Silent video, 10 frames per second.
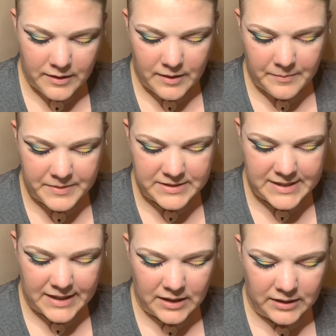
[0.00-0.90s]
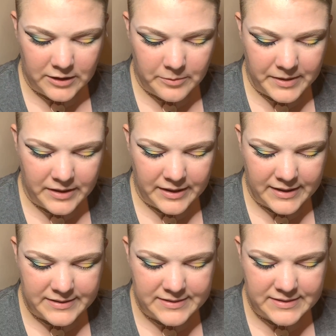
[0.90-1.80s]
Then I'm gonna take a little bit of
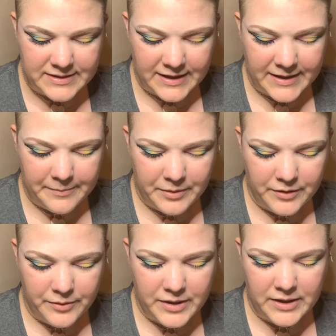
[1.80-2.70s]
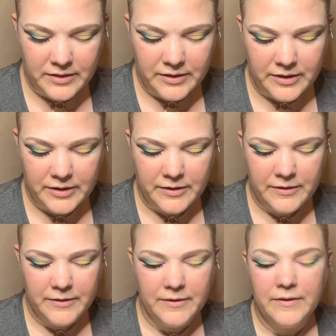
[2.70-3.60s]
that sky blue color,
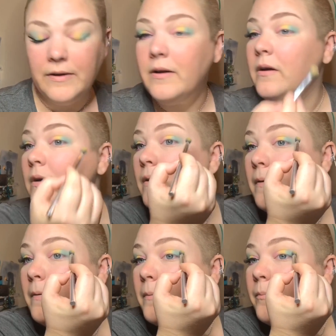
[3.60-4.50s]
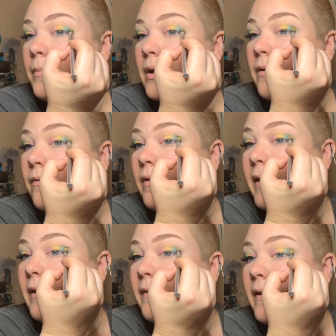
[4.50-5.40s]
put it
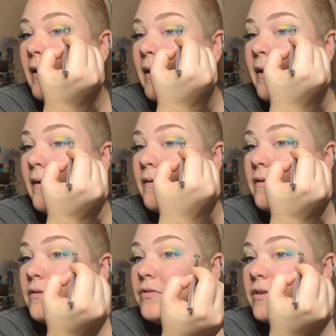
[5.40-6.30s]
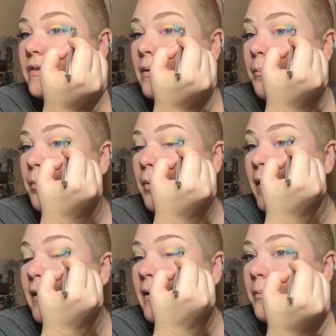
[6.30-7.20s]
right on the end just to
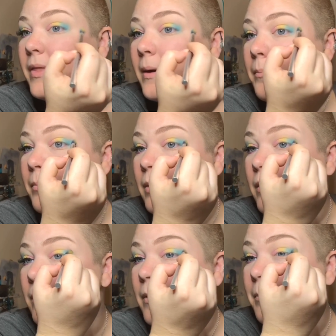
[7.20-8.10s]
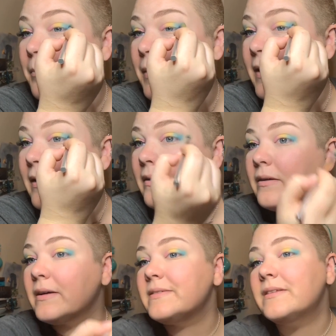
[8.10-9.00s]
brighten up that blue a bit,
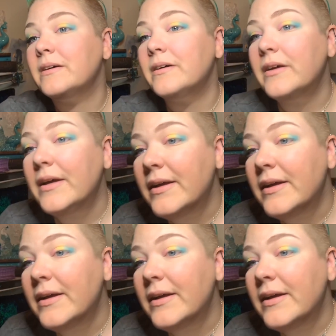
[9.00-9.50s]
because the